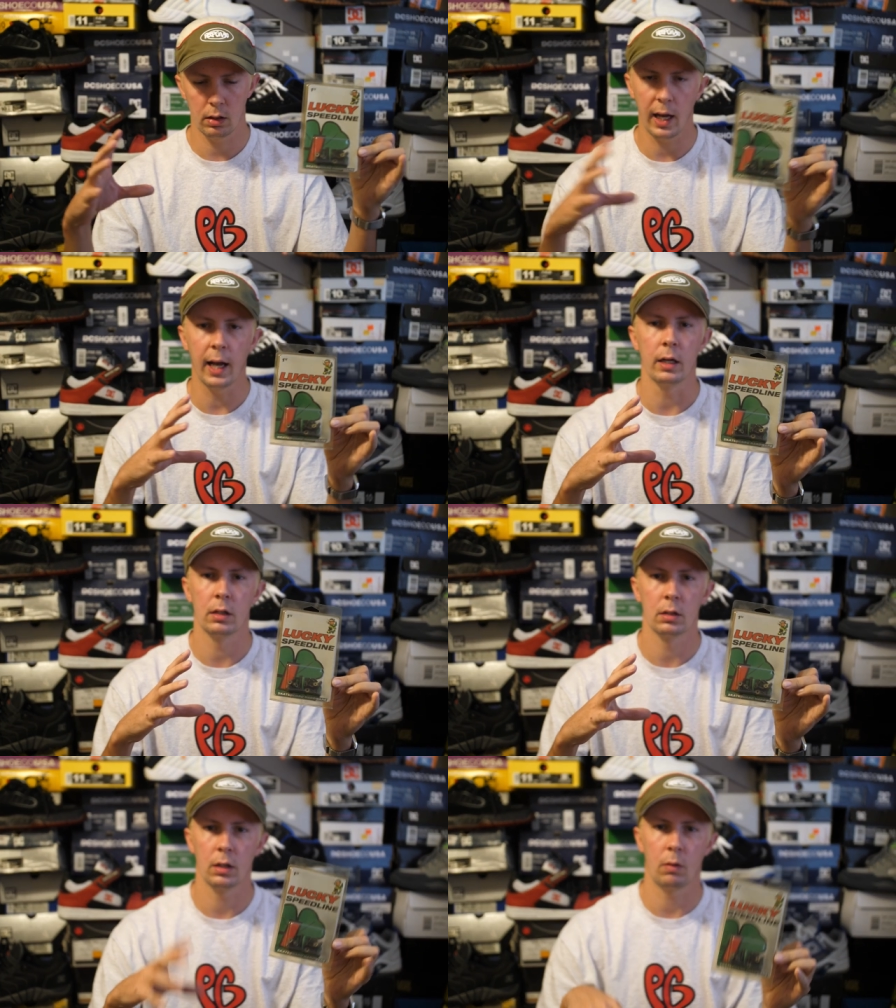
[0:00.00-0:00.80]
that.
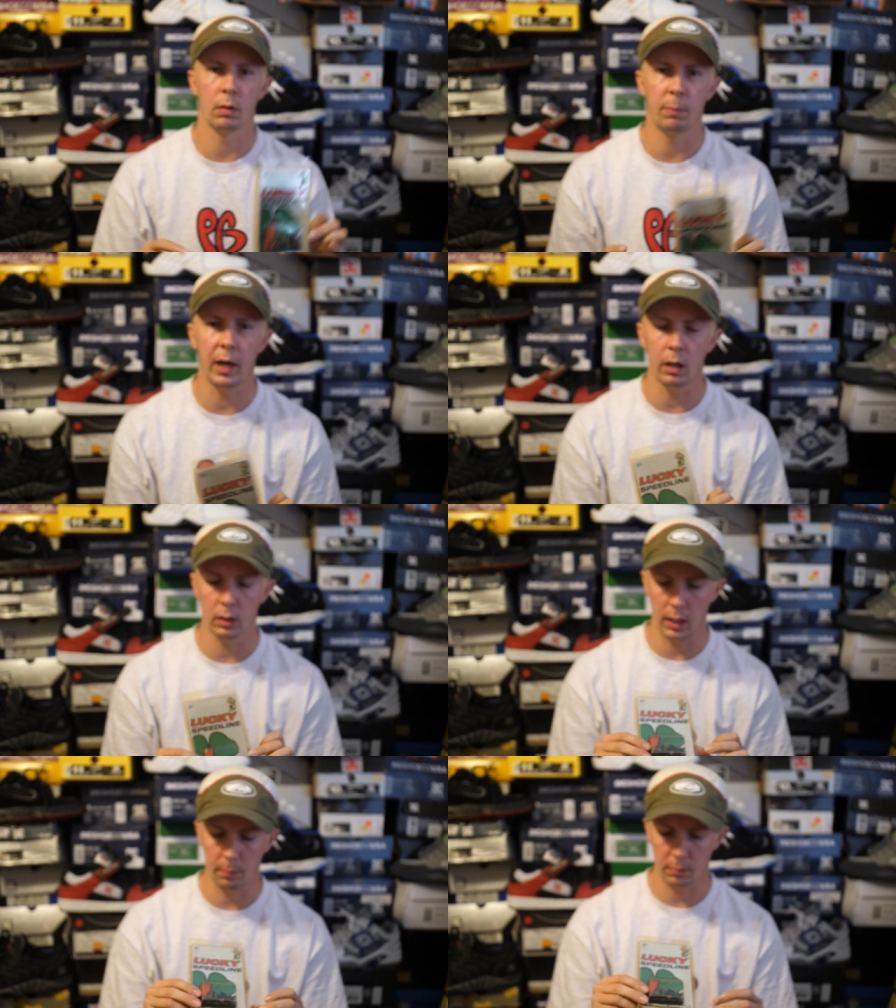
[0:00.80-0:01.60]
I want to
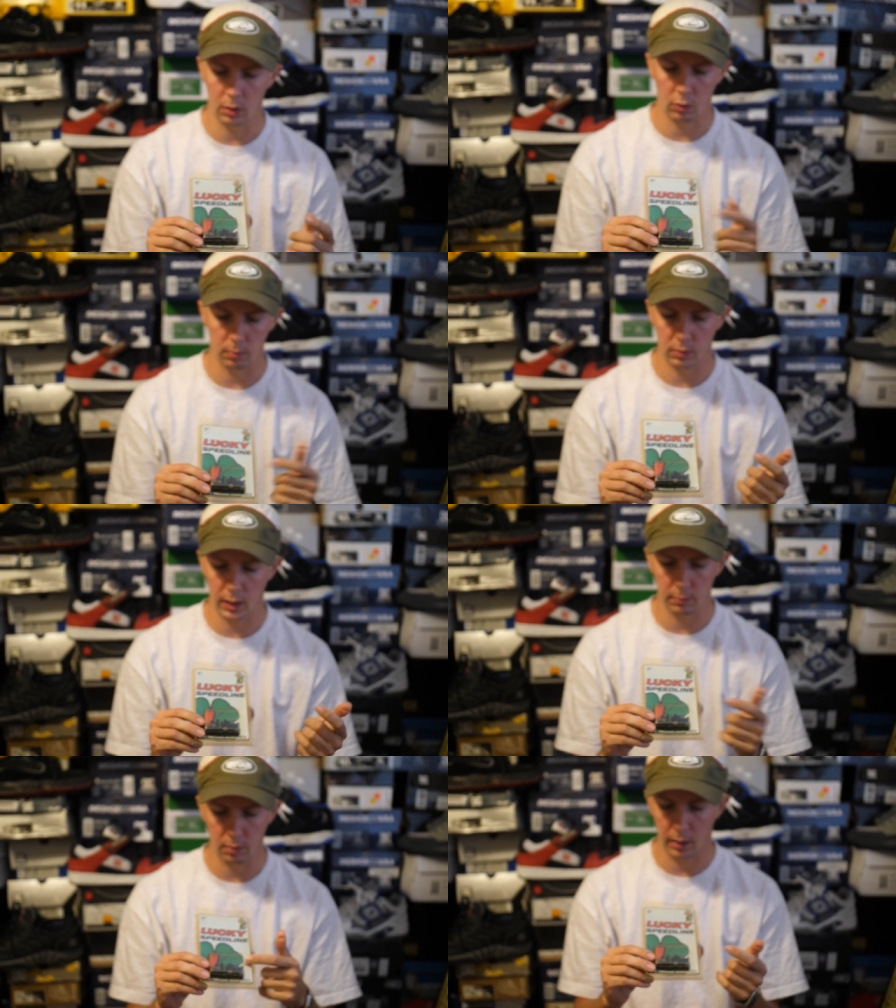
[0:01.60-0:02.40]
pile up the grip
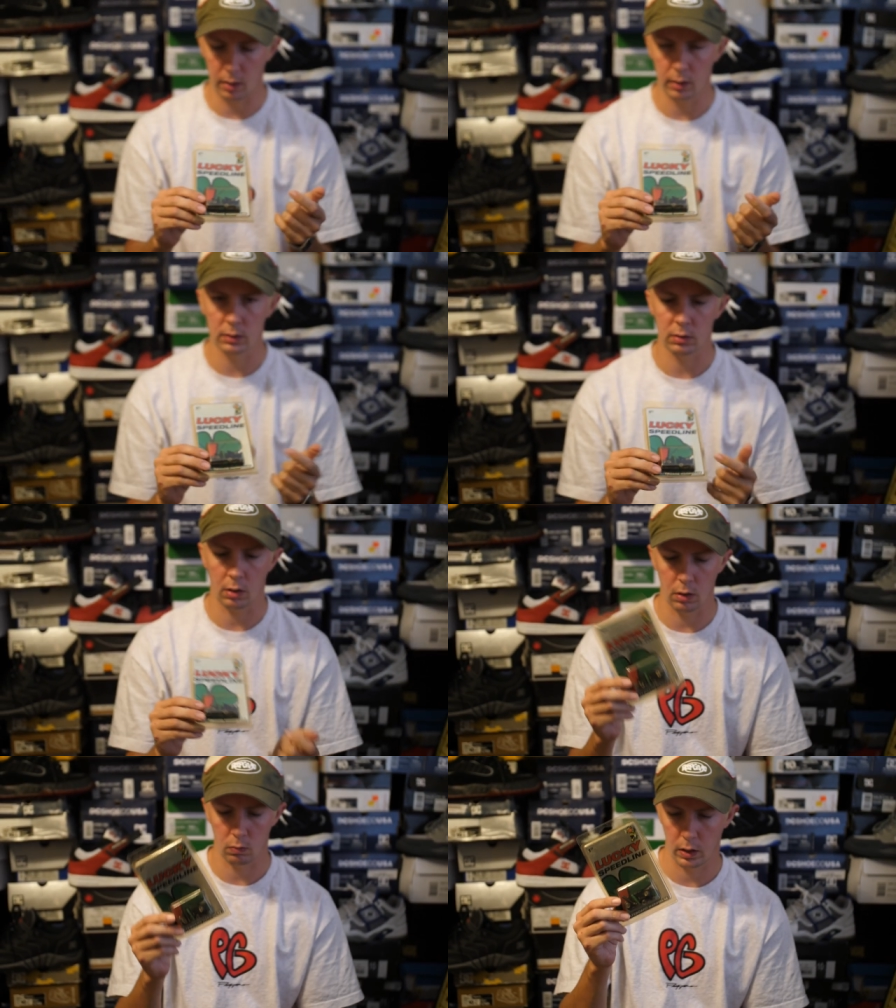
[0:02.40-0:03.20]
tape, the bearings, the
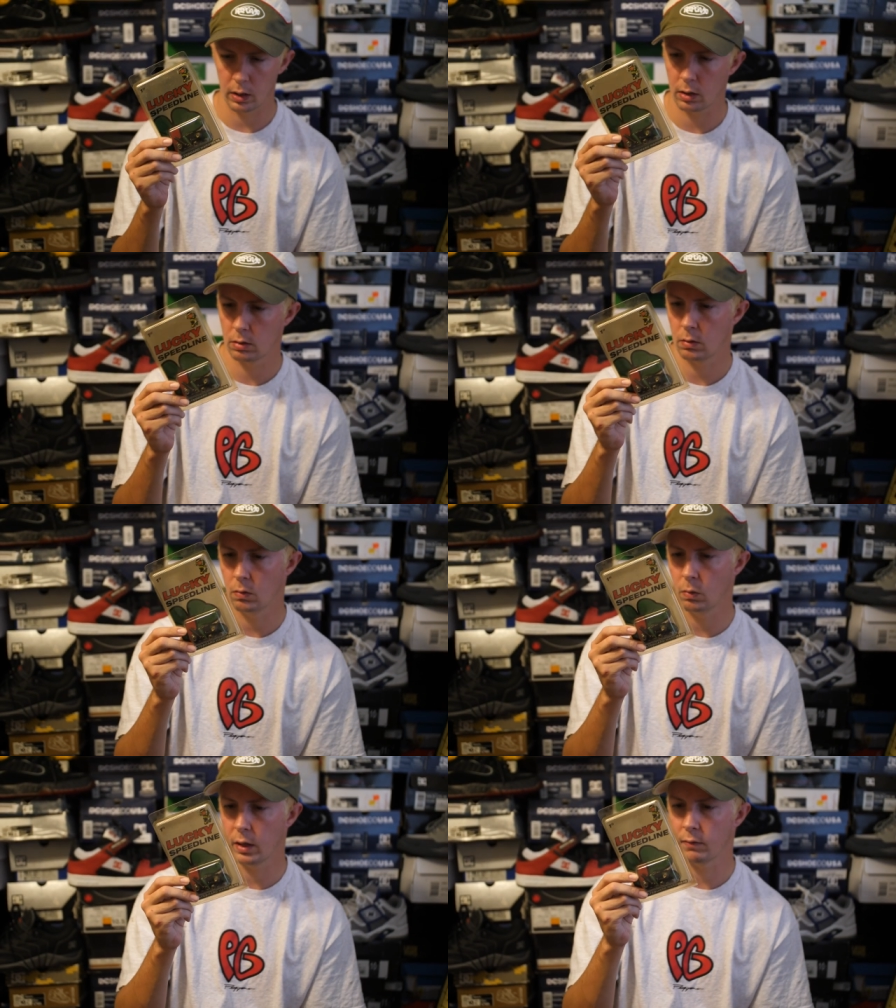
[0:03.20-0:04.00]
hardware,
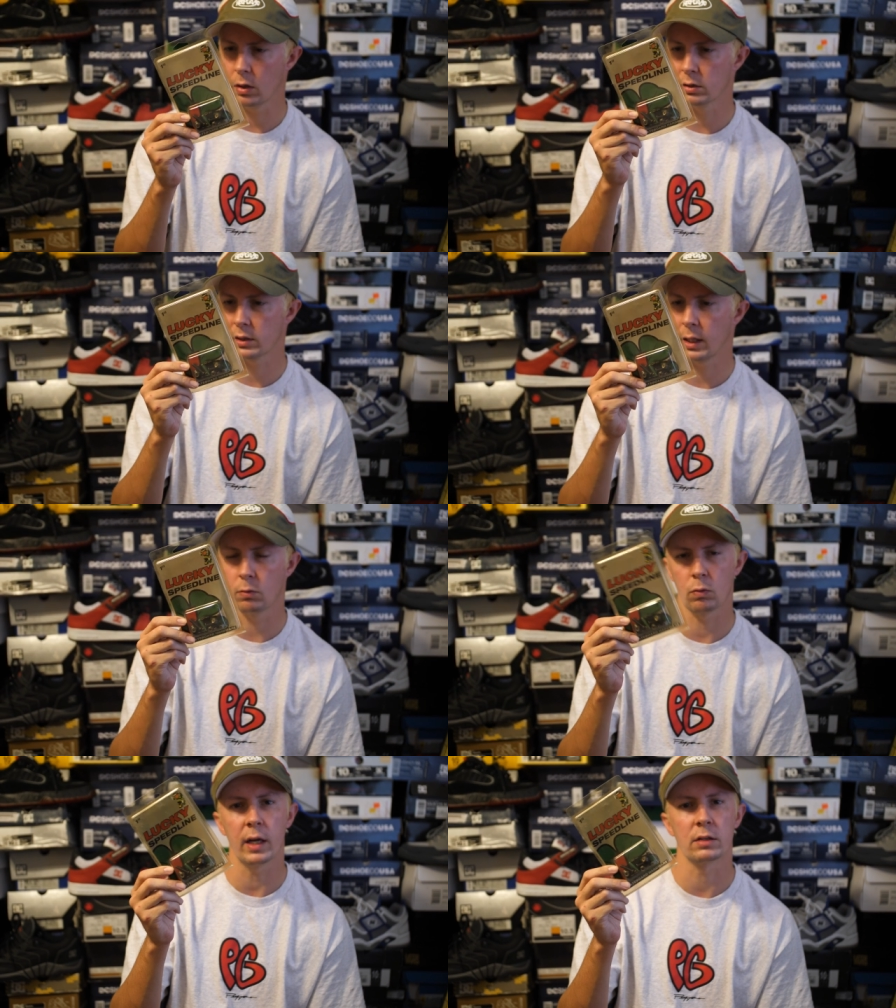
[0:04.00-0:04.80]
whatever else it came.
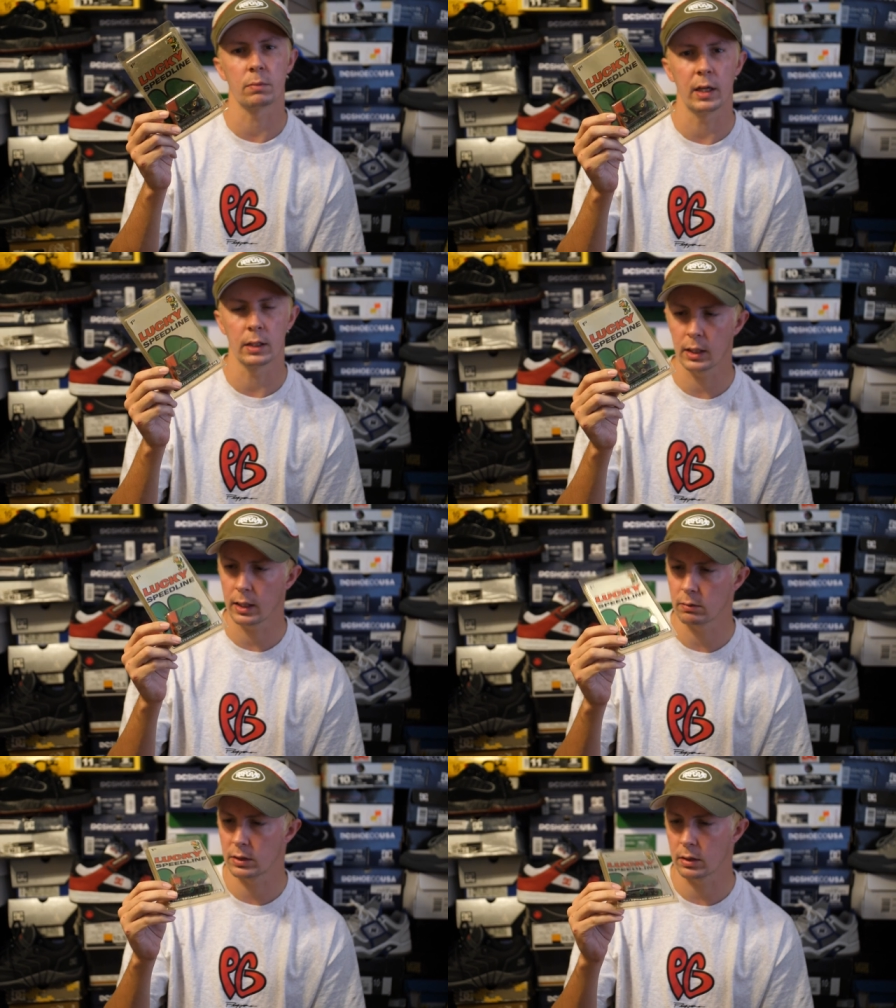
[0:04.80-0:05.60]
Riser pads, yeah,
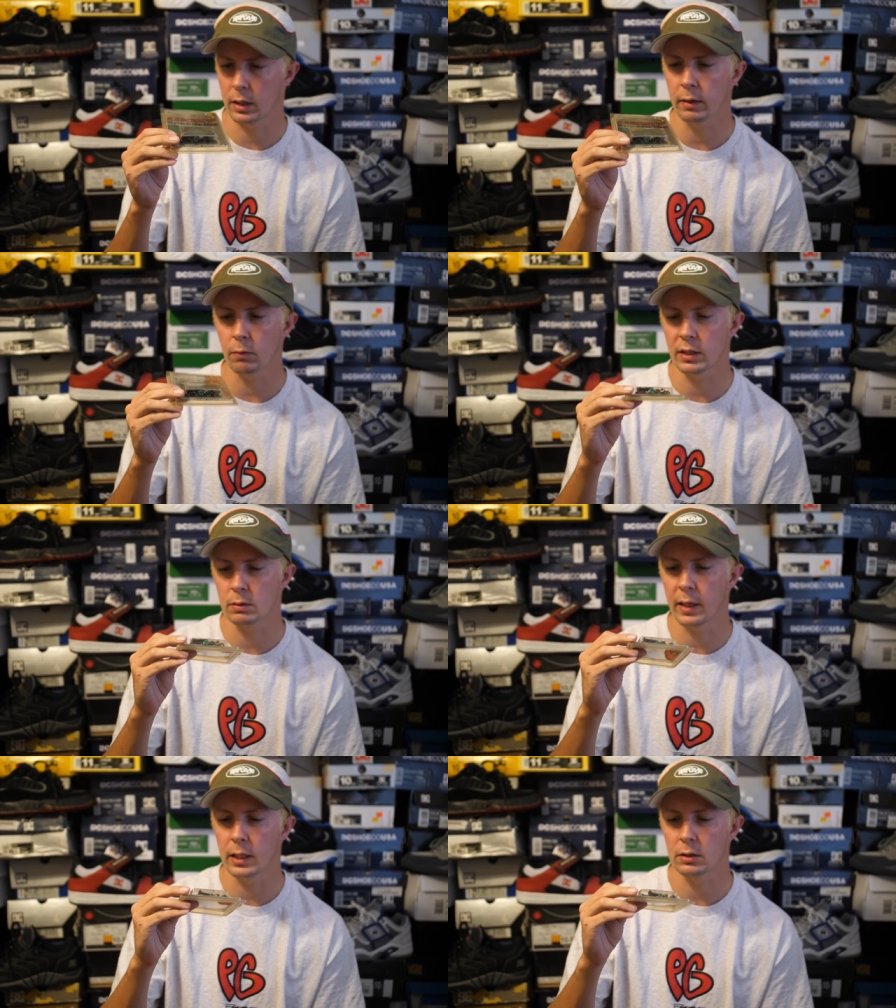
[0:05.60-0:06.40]
that was the other thing. Riser
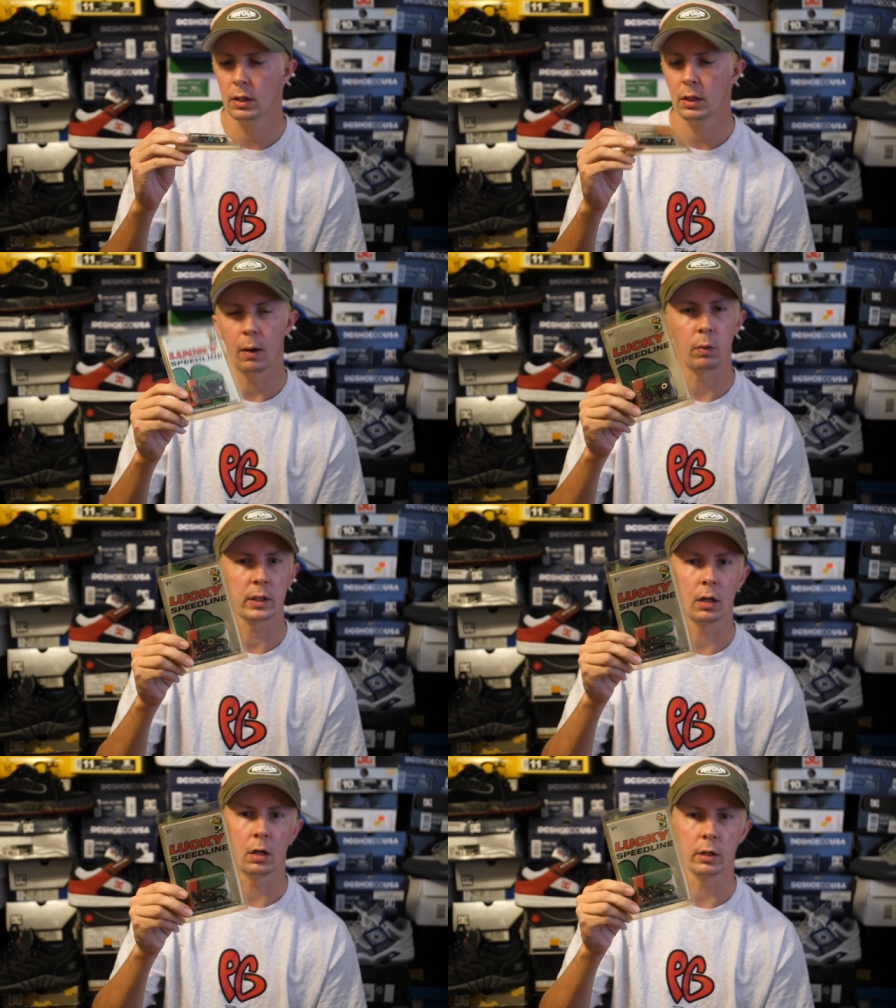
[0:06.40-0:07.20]
pads. I want to
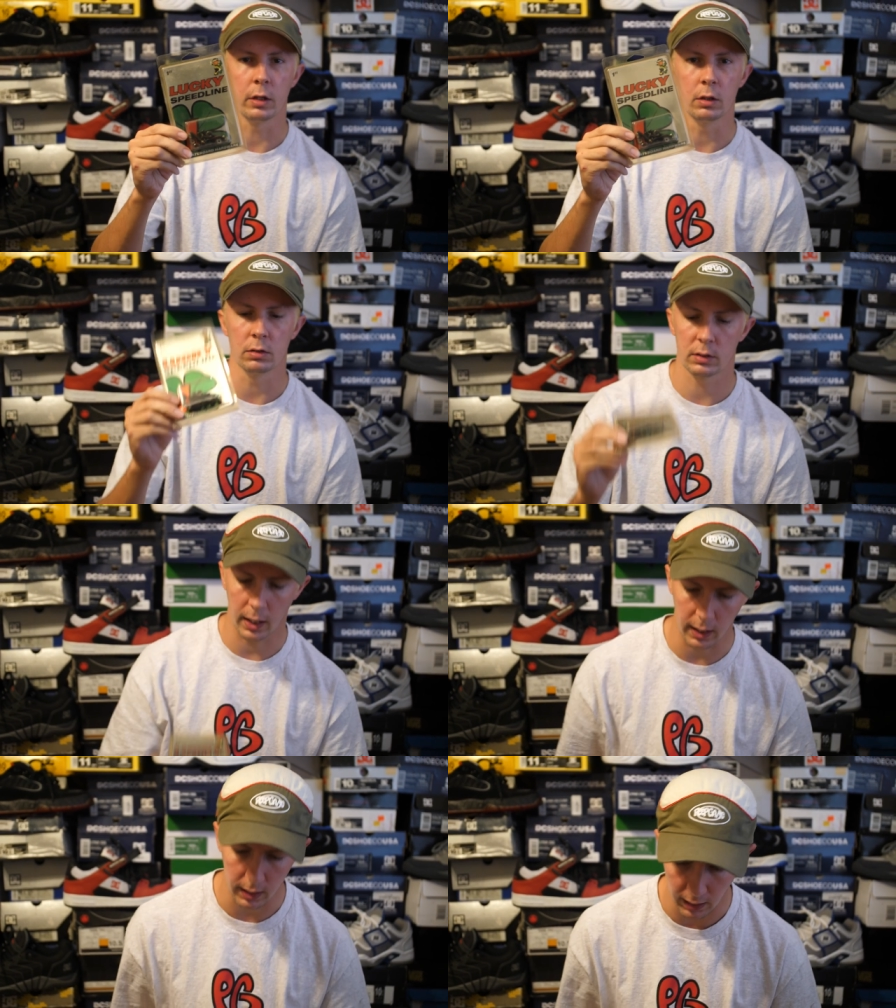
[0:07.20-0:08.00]
get all of those
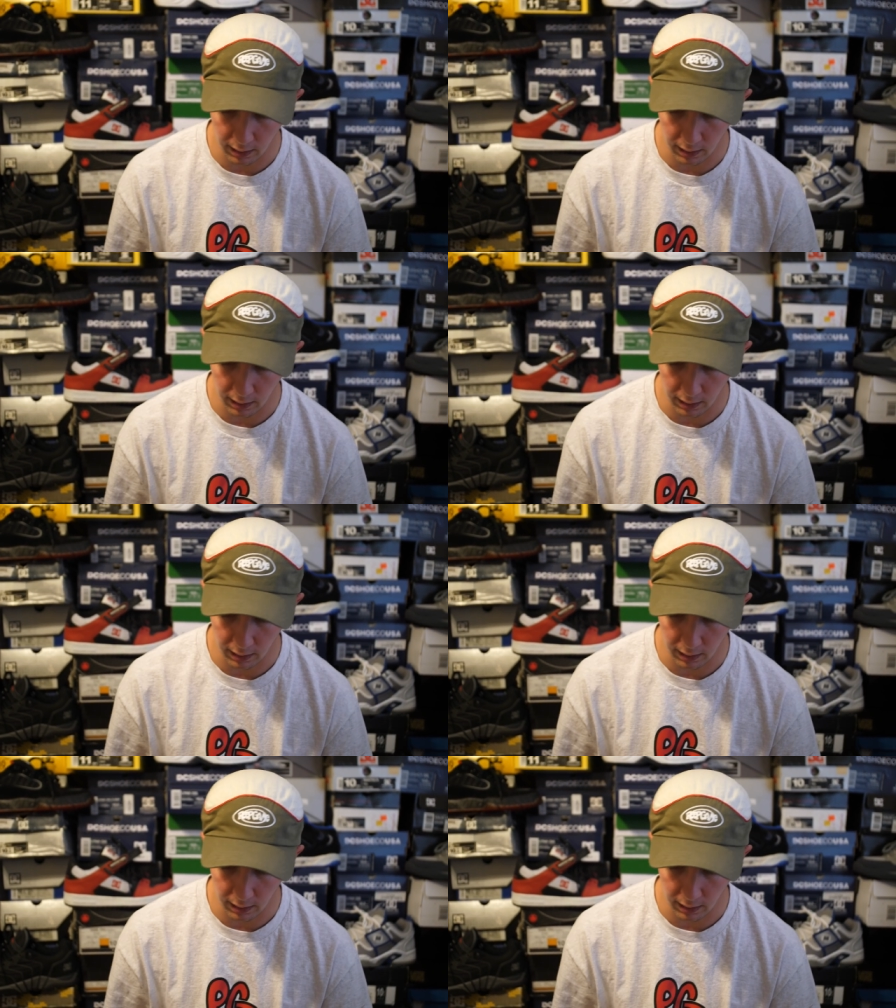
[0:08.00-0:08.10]
and